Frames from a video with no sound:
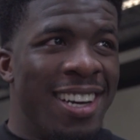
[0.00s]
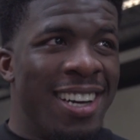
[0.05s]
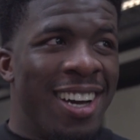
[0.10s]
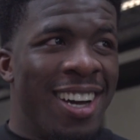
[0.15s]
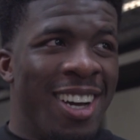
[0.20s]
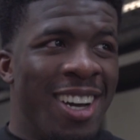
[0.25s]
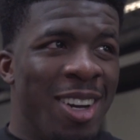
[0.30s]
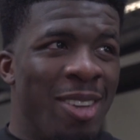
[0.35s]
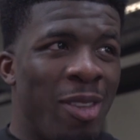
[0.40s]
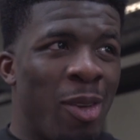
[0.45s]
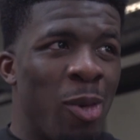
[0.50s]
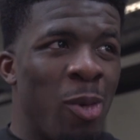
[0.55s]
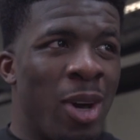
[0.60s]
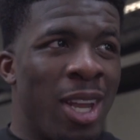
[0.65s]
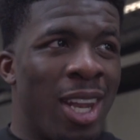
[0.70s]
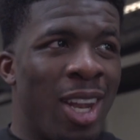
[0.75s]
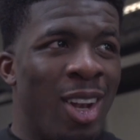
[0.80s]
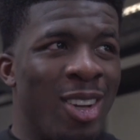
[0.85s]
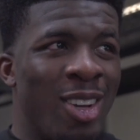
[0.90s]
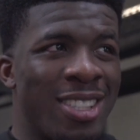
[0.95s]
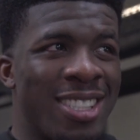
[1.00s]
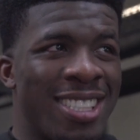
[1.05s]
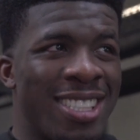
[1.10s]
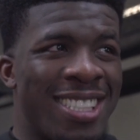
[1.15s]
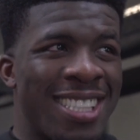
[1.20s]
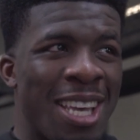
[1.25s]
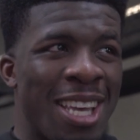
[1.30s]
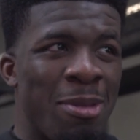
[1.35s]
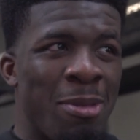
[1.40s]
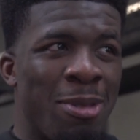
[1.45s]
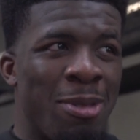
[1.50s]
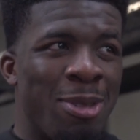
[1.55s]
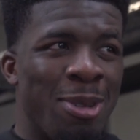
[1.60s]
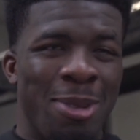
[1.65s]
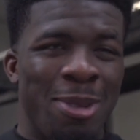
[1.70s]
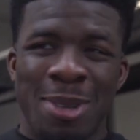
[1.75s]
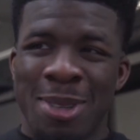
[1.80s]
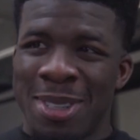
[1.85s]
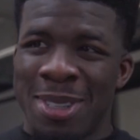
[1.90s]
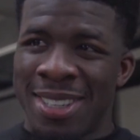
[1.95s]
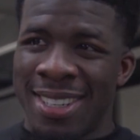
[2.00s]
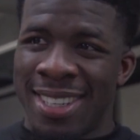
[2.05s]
They all had a lot to say before